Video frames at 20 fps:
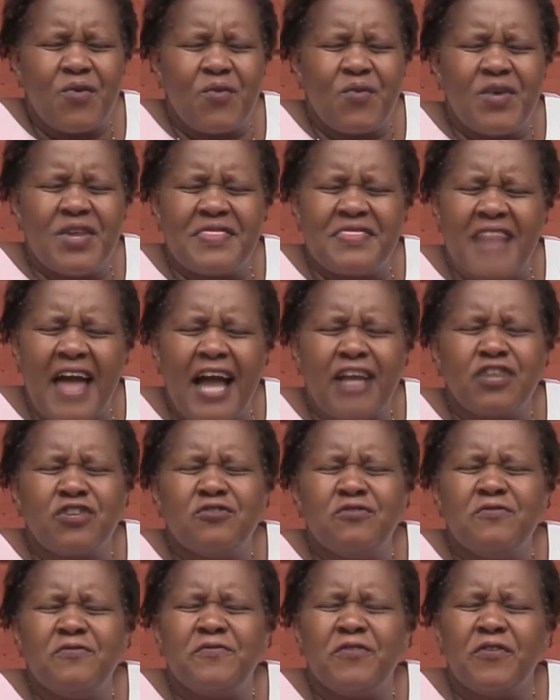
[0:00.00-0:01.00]
we thank
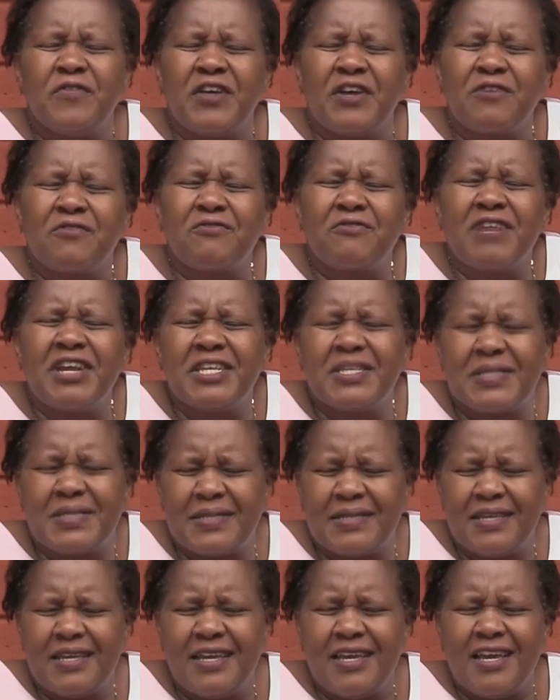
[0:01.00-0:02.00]
you for the
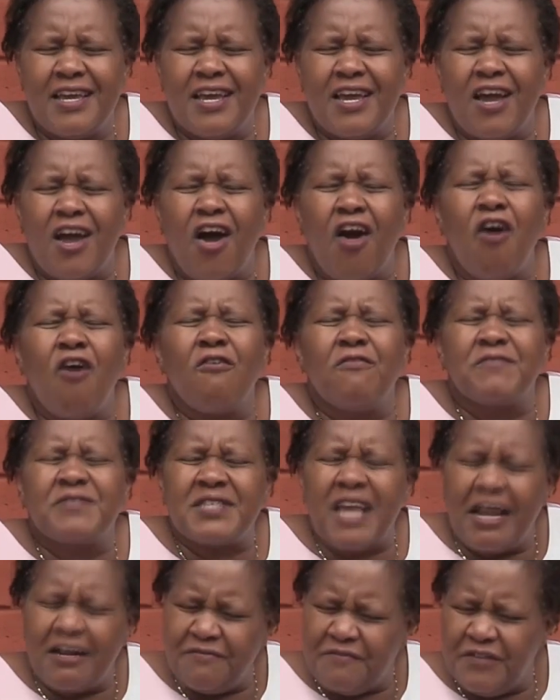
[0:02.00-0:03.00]
grace of
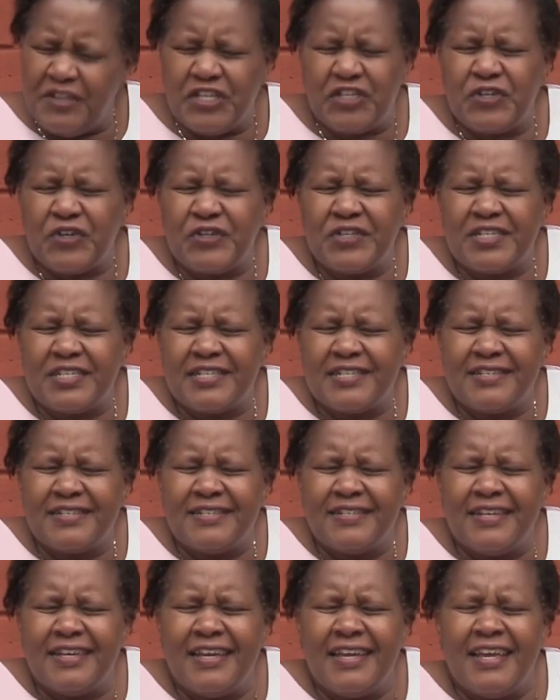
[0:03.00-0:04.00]
salvation,
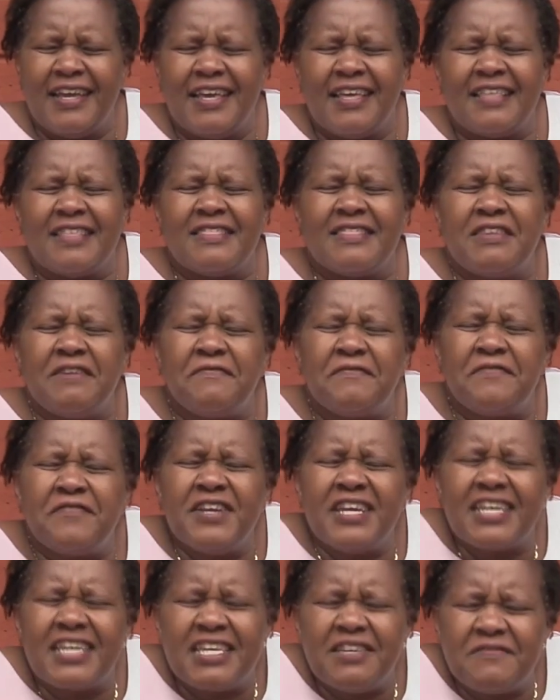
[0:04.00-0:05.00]
the
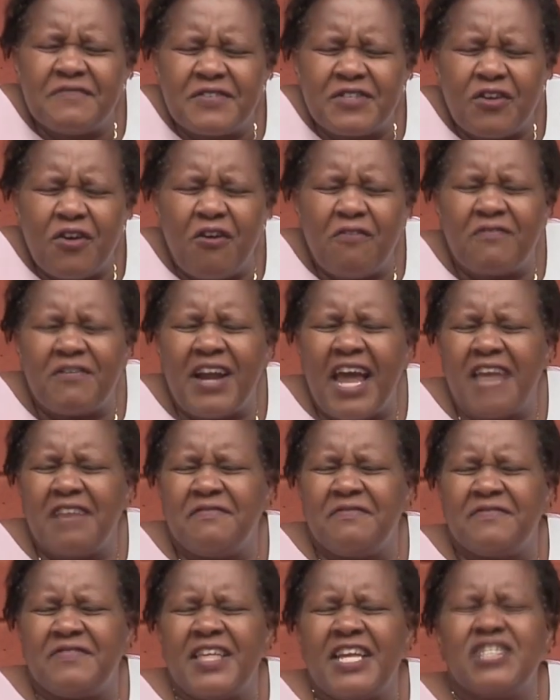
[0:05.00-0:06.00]
free gift of
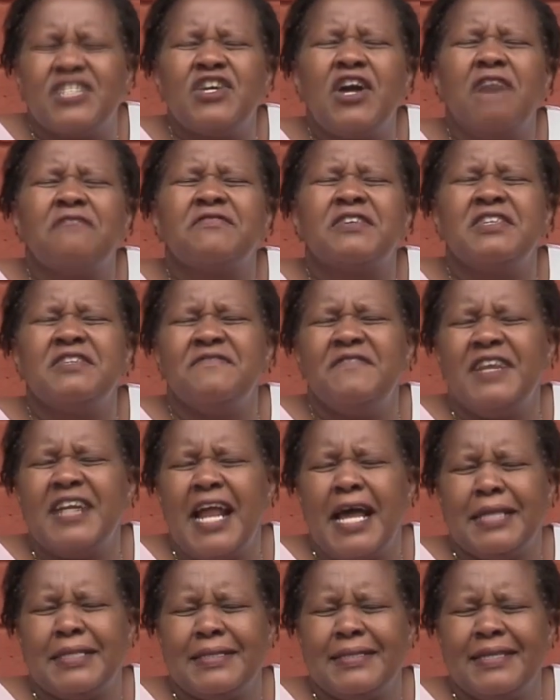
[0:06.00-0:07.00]
life that you have given
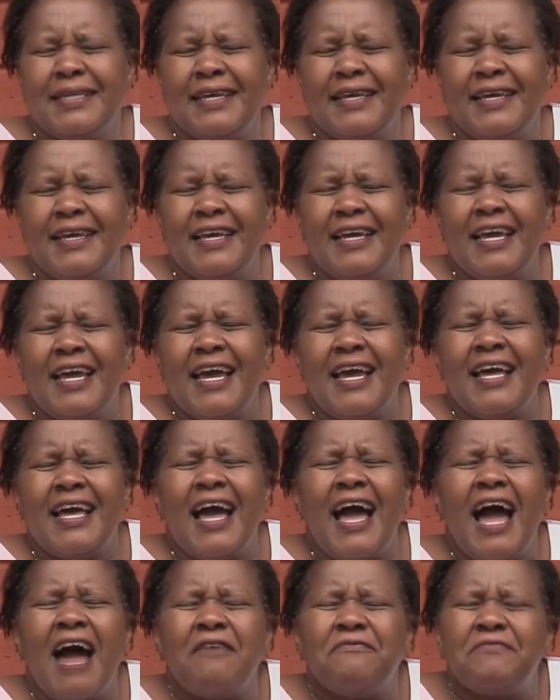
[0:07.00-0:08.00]
us,
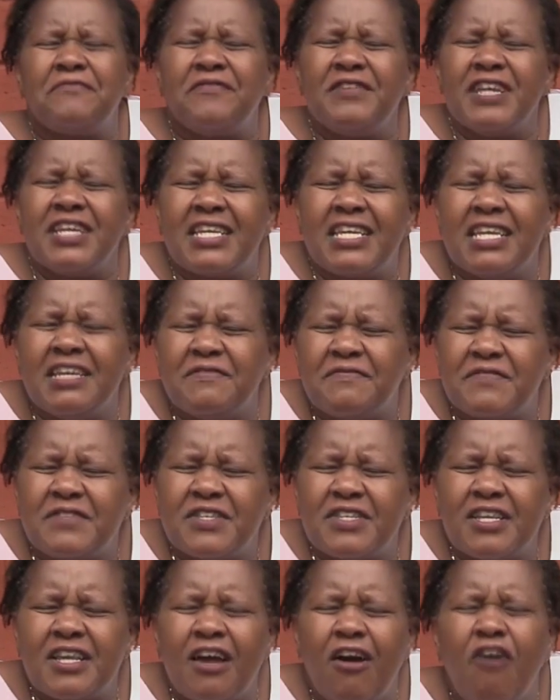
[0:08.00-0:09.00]
a free
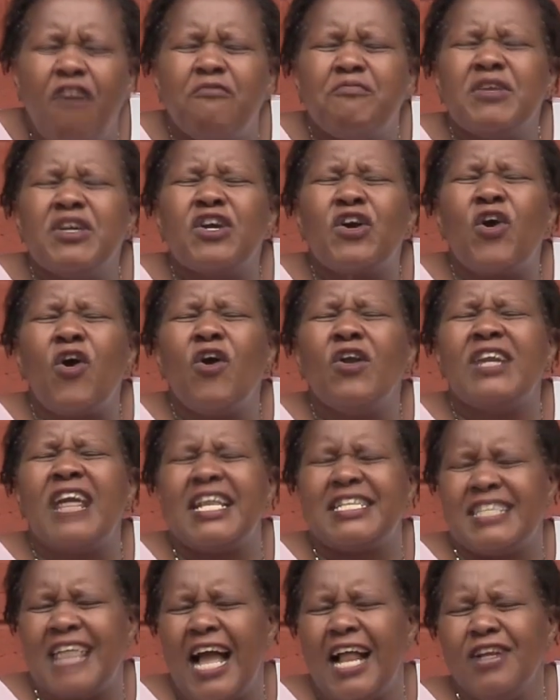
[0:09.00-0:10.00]
gift of being called
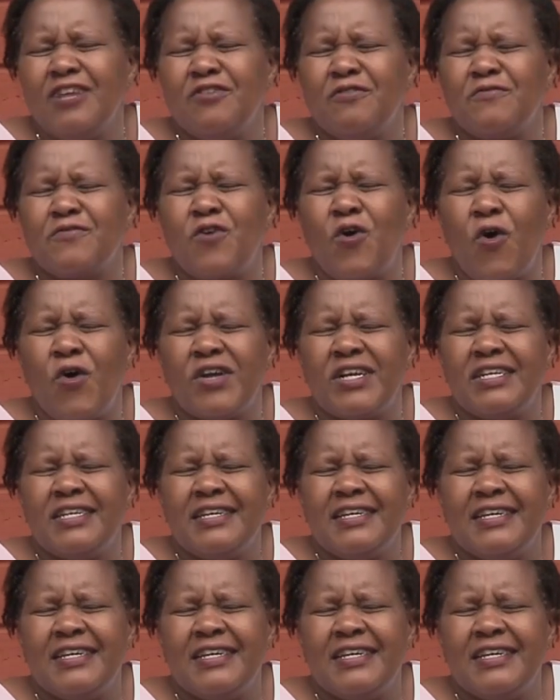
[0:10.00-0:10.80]
a child of God.